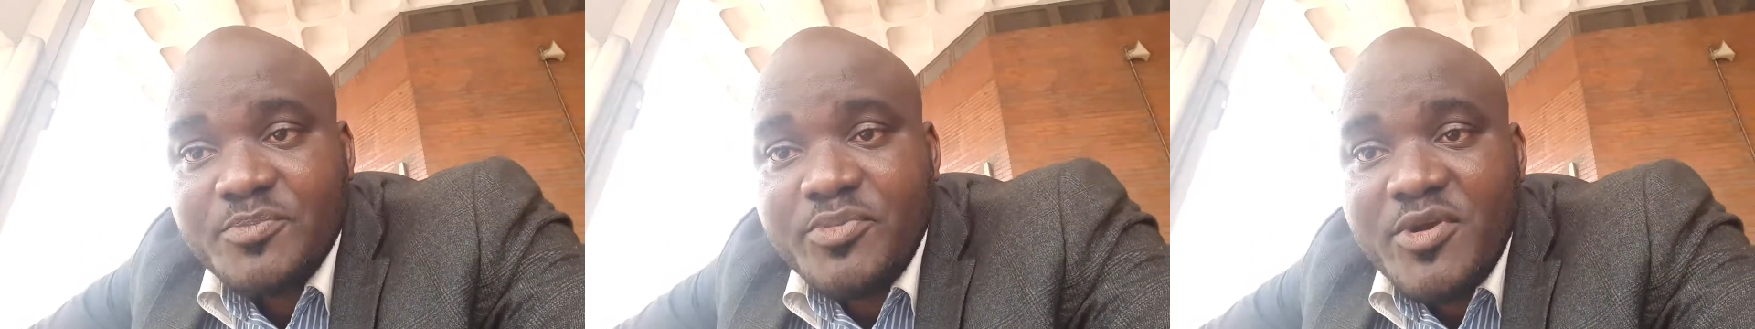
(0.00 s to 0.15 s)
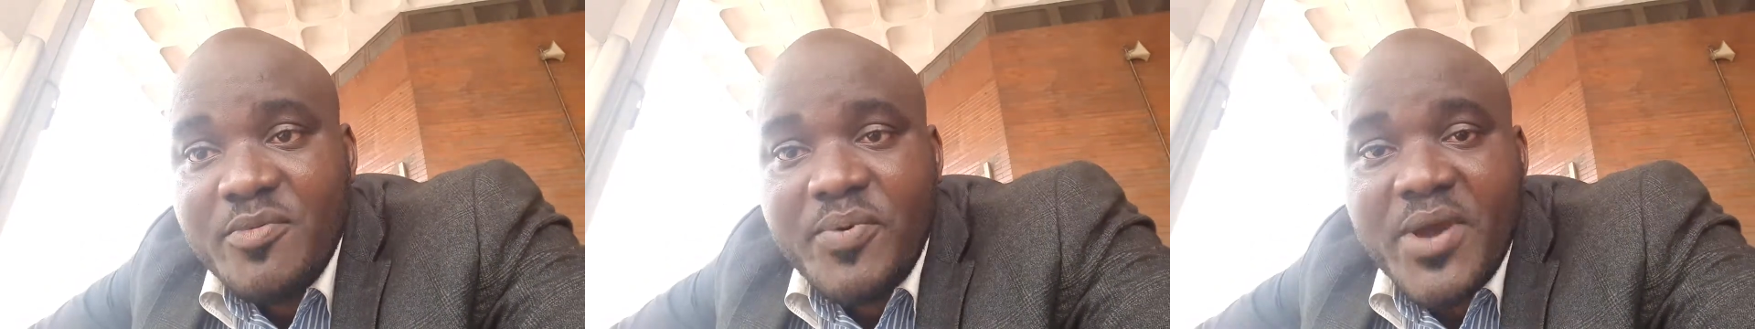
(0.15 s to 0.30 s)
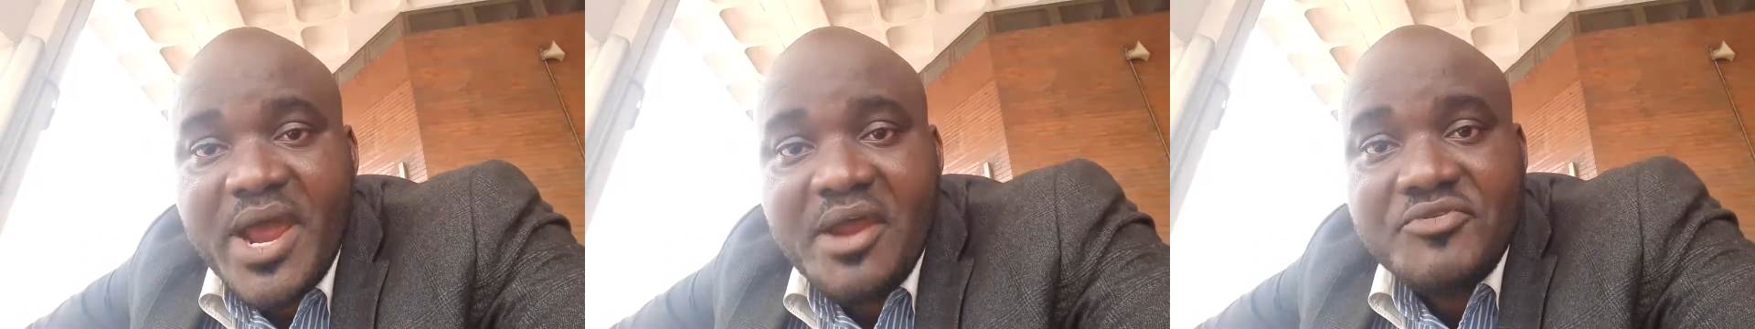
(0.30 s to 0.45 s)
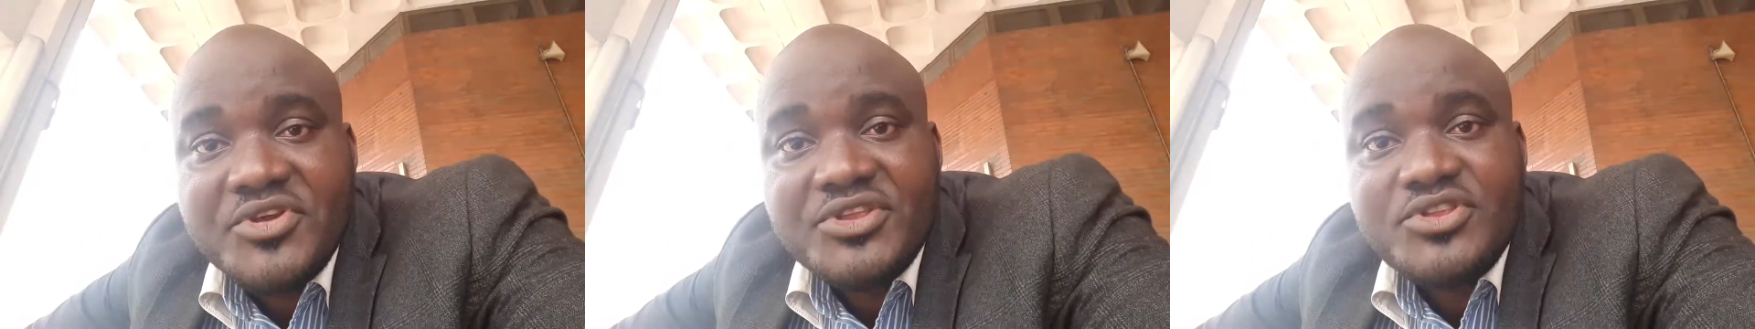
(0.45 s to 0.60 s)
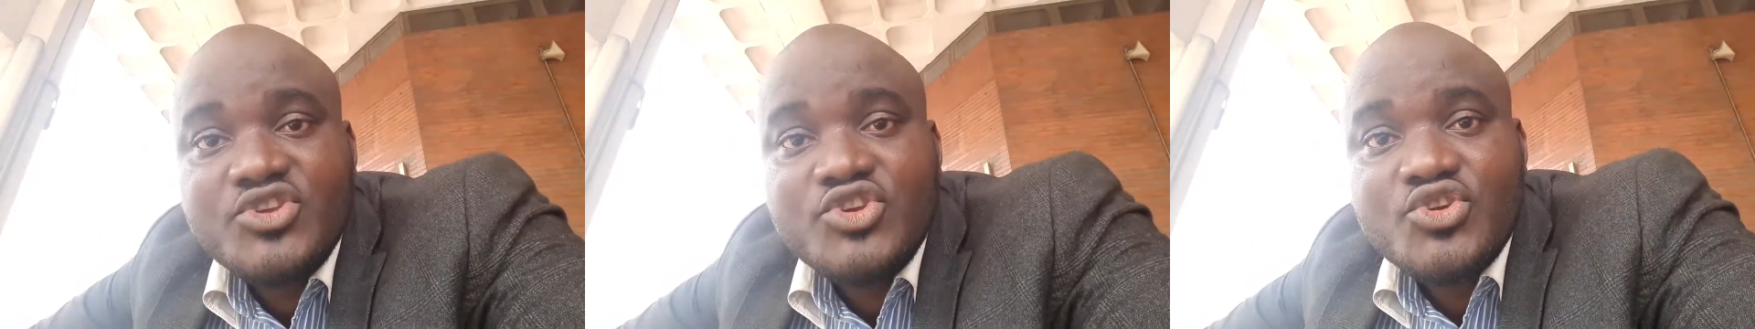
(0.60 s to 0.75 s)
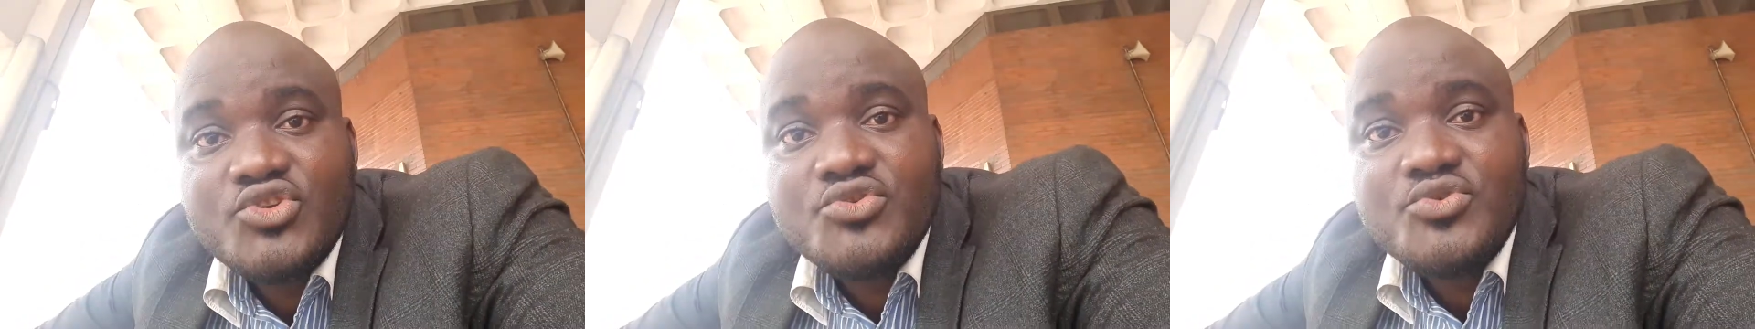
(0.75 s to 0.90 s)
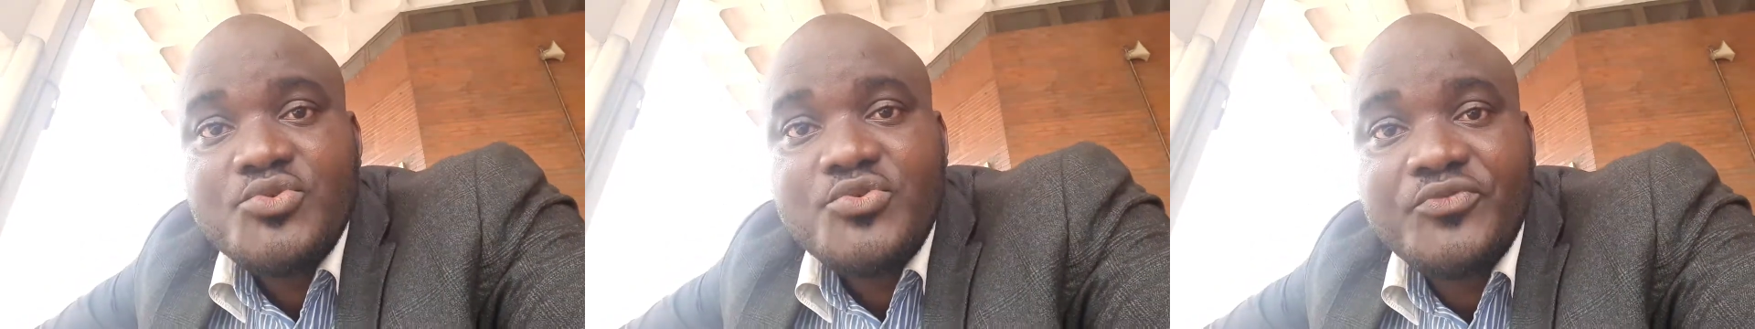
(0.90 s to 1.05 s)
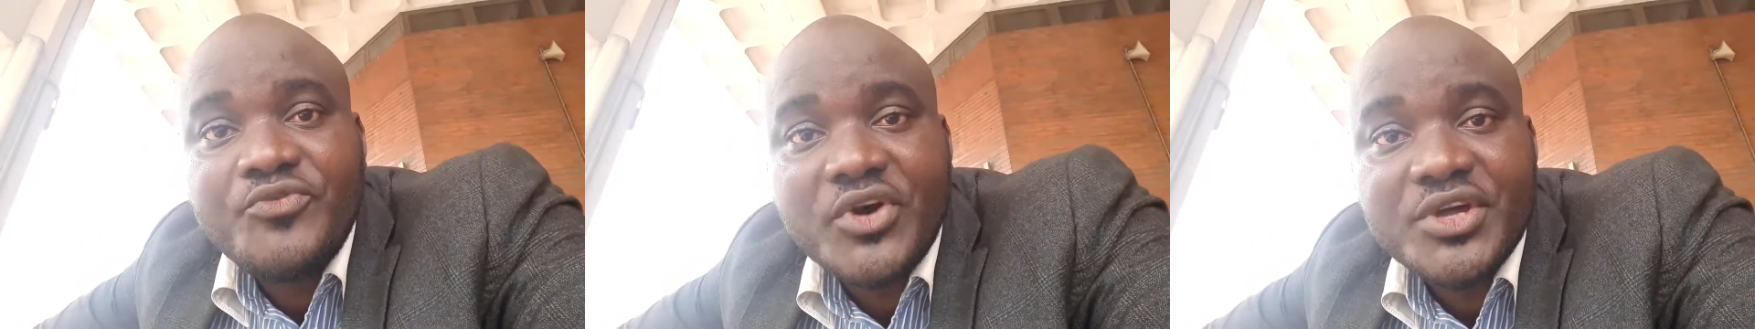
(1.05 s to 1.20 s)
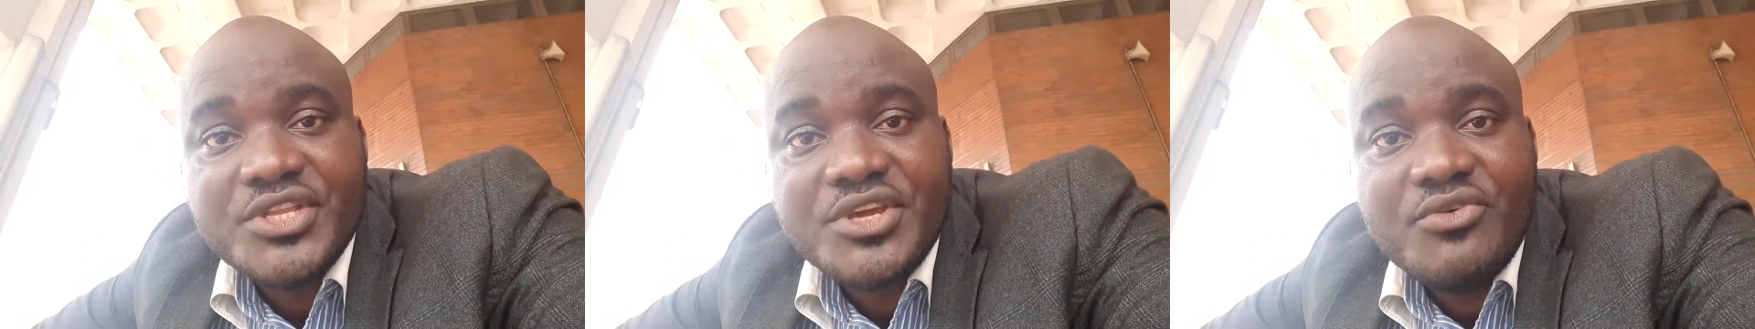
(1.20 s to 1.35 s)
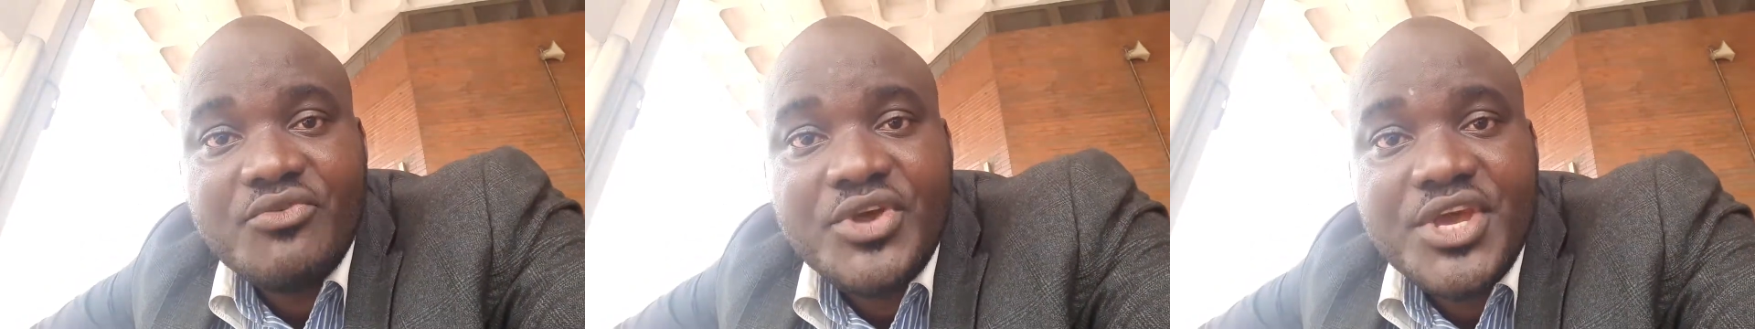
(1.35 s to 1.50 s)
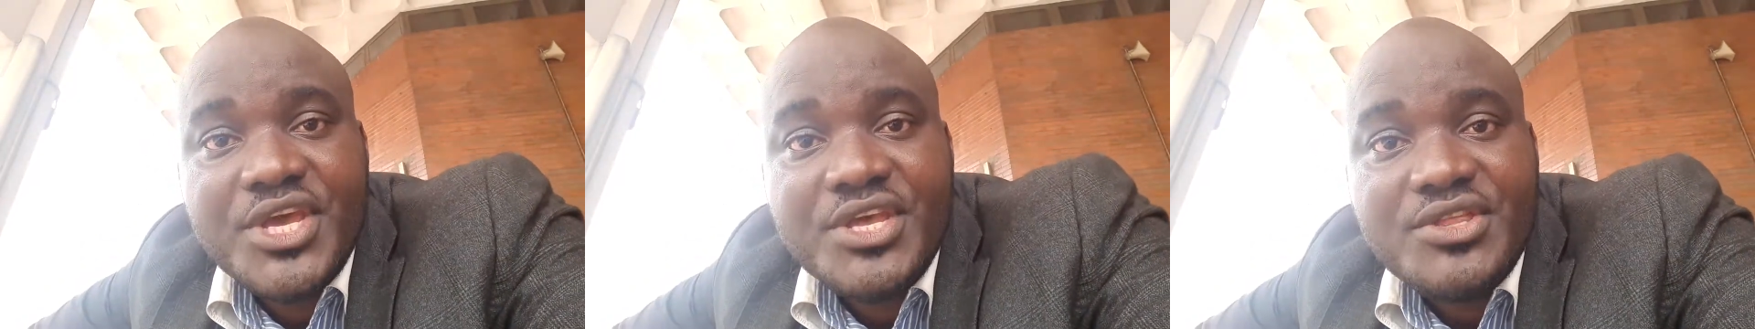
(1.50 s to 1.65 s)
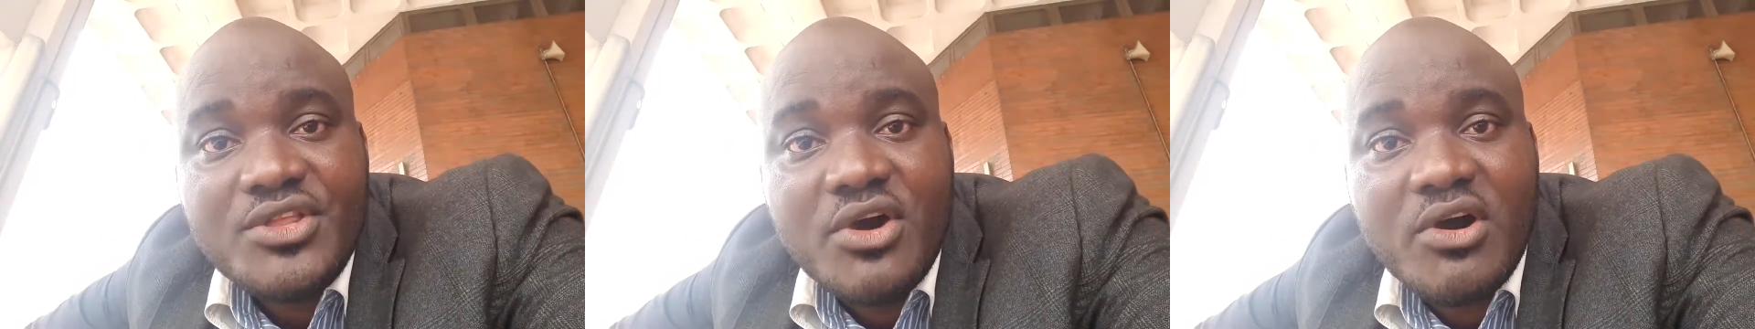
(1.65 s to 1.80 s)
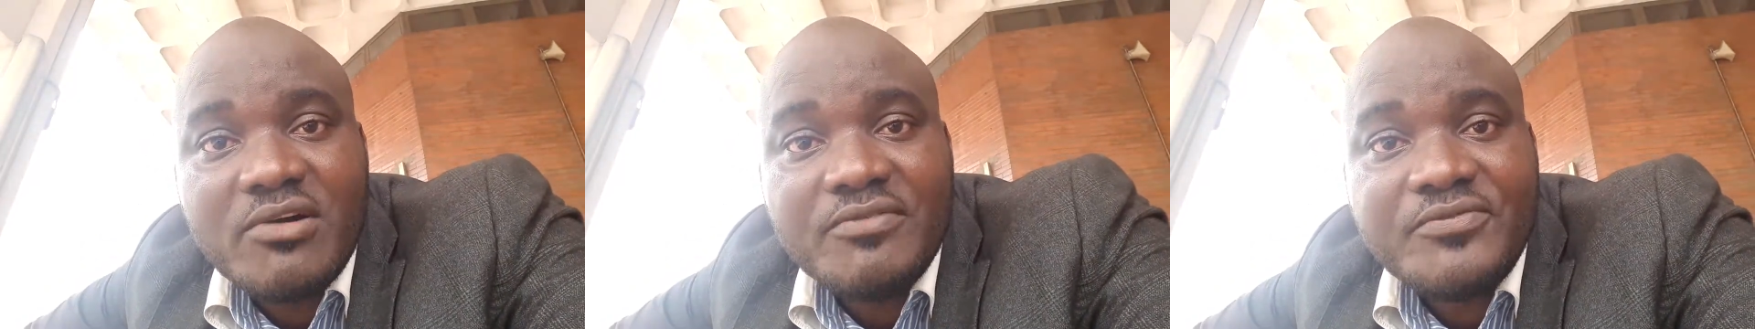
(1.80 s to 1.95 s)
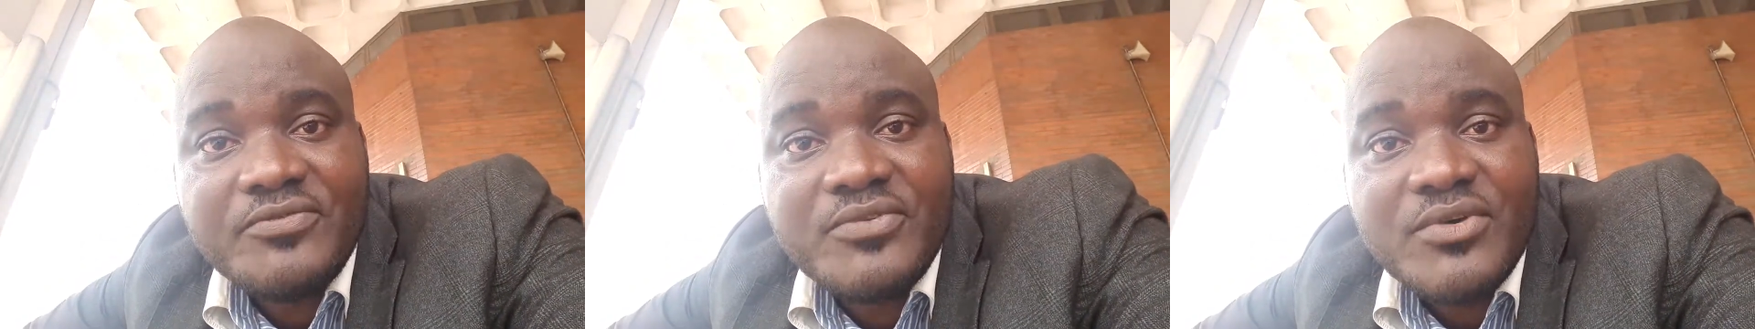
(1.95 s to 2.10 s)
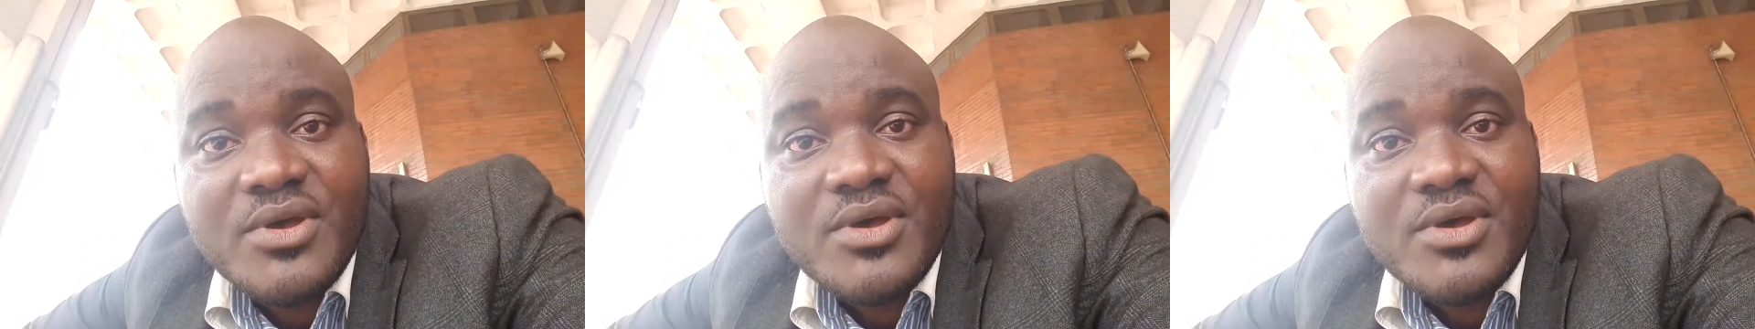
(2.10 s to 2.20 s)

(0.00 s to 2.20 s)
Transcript: preparing you for the reign of